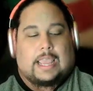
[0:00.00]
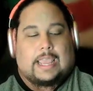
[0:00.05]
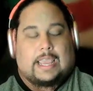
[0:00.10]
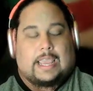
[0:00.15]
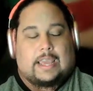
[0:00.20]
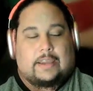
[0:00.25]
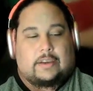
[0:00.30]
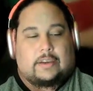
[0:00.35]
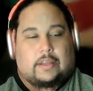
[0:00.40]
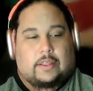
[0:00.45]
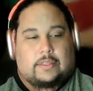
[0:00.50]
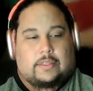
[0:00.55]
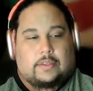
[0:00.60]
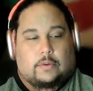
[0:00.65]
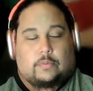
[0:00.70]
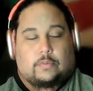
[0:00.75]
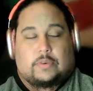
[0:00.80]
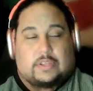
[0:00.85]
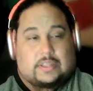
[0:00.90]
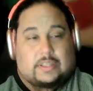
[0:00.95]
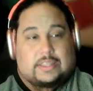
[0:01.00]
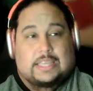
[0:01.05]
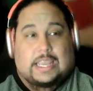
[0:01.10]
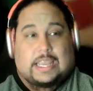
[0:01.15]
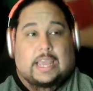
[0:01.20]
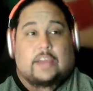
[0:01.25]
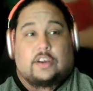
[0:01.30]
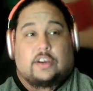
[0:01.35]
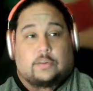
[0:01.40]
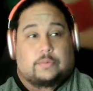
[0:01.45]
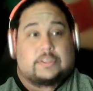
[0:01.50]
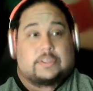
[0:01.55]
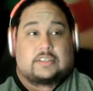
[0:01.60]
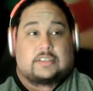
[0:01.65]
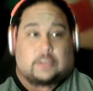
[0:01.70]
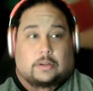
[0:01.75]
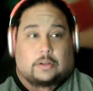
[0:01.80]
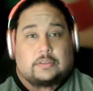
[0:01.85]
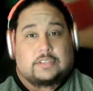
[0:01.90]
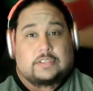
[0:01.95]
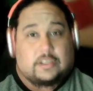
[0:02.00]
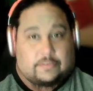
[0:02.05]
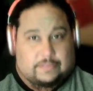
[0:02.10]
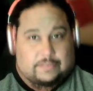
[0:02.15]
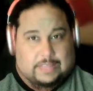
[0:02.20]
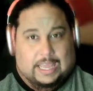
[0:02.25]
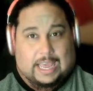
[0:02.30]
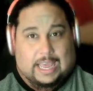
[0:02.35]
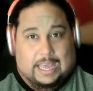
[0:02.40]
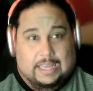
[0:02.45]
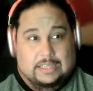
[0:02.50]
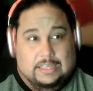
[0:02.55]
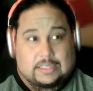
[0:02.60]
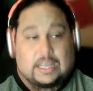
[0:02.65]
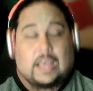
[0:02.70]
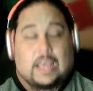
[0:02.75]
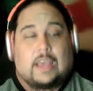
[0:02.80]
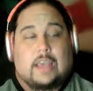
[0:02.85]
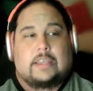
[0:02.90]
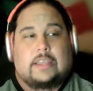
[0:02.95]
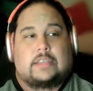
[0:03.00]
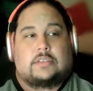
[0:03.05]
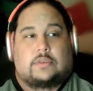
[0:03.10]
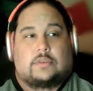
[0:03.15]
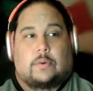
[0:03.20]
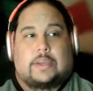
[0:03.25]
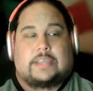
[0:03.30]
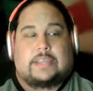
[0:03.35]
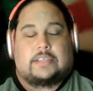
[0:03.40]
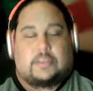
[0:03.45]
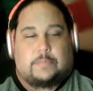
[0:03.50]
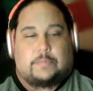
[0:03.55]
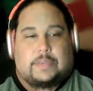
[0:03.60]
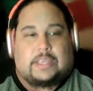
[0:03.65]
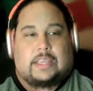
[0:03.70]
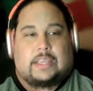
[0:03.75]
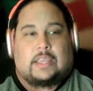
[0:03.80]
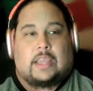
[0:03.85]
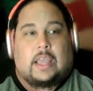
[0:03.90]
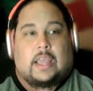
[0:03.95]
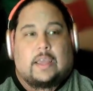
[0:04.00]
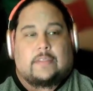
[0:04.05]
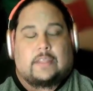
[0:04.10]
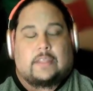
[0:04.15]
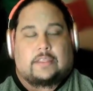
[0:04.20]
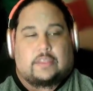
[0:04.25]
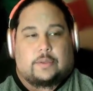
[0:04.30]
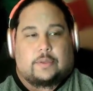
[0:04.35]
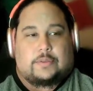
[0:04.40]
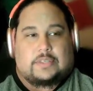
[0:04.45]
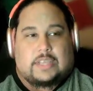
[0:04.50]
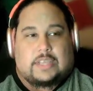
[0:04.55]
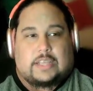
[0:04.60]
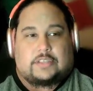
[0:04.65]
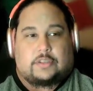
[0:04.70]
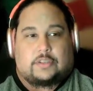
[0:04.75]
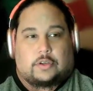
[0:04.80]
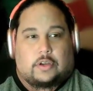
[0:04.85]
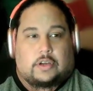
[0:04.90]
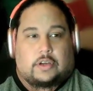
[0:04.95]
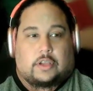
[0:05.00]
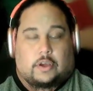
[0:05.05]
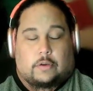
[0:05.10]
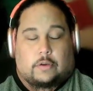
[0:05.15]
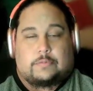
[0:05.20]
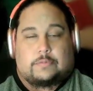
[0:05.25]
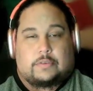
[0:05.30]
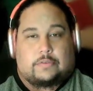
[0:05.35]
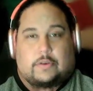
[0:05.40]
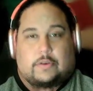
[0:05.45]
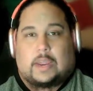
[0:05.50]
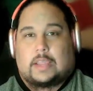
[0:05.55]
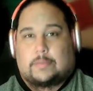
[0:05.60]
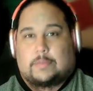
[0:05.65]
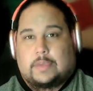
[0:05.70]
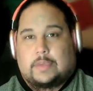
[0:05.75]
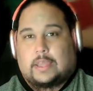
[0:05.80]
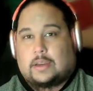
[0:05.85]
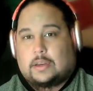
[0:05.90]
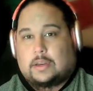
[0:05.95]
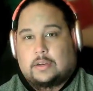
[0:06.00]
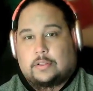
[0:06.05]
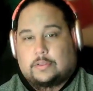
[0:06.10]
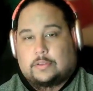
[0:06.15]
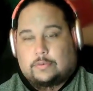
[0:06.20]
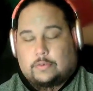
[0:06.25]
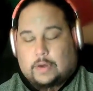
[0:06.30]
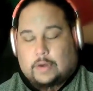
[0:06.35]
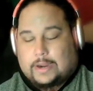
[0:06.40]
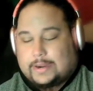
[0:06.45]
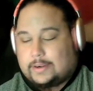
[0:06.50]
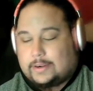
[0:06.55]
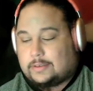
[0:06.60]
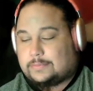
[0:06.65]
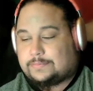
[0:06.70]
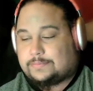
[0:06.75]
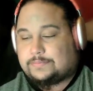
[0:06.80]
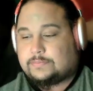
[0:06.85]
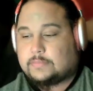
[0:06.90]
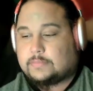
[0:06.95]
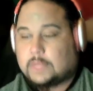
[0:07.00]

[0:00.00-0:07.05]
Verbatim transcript: And the, re- the end result of that is going to be that those kids are going to go from the frying pan into the fryer.